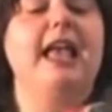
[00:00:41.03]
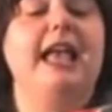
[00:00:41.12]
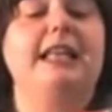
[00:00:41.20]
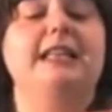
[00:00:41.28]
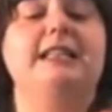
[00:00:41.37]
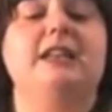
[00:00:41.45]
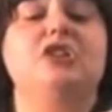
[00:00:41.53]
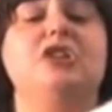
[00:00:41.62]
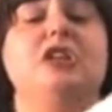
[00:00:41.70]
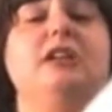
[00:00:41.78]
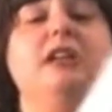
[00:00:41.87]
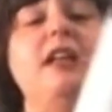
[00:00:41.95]
In
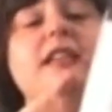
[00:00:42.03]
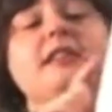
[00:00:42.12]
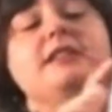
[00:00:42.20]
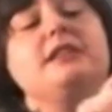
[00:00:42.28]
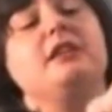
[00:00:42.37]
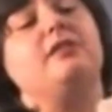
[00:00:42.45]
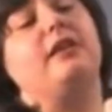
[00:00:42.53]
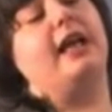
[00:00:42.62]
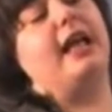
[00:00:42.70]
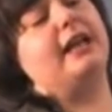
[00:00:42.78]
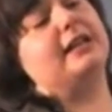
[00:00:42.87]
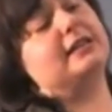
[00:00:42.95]
addition, the cigarette
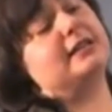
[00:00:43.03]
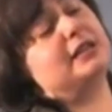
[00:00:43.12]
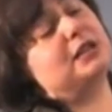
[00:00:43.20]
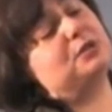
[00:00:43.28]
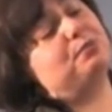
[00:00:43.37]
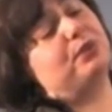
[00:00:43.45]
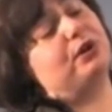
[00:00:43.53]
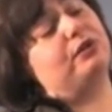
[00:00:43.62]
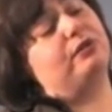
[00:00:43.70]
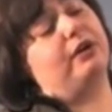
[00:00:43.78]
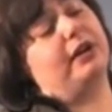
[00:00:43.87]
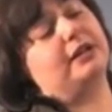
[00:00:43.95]
has these
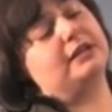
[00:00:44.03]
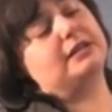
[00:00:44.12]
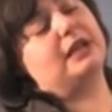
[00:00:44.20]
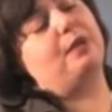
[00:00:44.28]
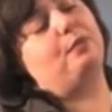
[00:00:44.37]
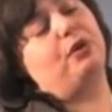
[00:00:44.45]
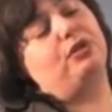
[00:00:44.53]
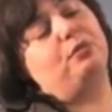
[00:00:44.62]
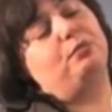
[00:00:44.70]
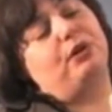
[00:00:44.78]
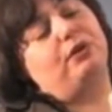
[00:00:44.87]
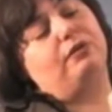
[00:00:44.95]
burn rings, and what the
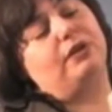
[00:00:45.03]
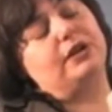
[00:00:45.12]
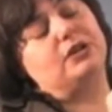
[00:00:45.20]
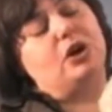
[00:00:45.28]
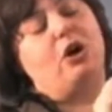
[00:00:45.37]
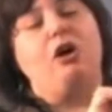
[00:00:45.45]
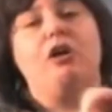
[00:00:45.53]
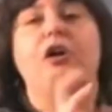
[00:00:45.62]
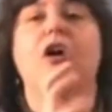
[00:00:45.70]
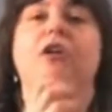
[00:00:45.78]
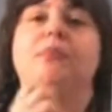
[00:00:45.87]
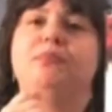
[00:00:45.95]
burn rings
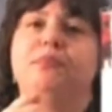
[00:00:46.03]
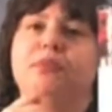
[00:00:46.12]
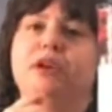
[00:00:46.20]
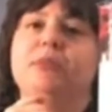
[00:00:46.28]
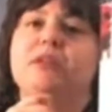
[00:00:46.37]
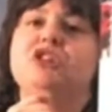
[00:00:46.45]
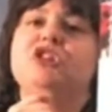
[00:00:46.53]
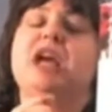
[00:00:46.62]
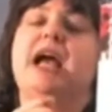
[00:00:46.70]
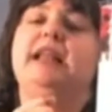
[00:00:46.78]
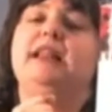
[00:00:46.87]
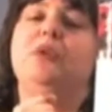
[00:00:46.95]
are pretty much
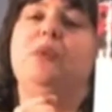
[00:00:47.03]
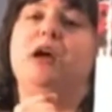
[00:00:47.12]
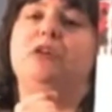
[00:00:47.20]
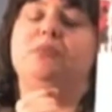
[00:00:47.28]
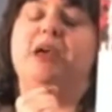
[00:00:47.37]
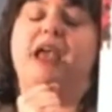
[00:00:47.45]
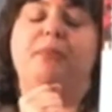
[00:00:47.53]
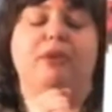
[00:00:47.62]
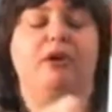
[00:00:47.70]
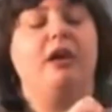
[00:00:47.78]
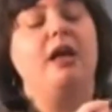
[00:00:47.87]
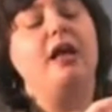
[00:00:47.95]
tightly wound
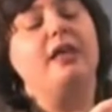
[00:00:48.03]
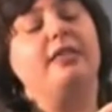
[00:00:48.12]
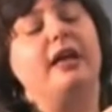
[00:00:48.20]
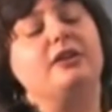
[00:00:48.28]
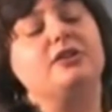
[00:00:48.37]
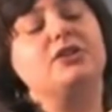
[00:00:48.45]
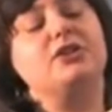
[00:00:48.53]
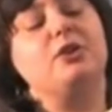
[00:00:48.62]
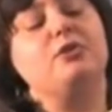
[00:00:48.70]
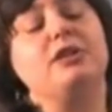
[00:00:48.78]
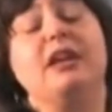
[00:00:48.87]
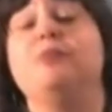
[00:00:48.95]
paper that are
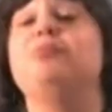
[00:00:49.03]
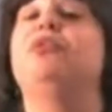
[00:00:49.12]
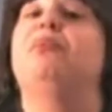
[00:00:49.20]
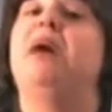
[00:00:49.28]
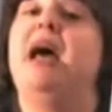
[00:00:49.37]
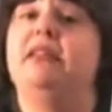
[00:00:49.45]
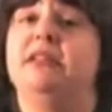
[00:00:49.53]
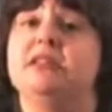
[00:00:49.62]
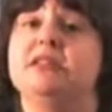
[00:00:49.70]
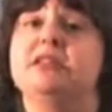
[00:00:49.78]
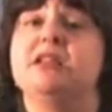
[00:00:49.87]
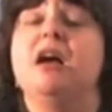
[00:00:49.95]
soaked in
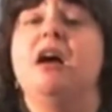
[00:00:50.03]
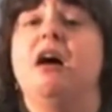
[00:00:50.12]
propellants,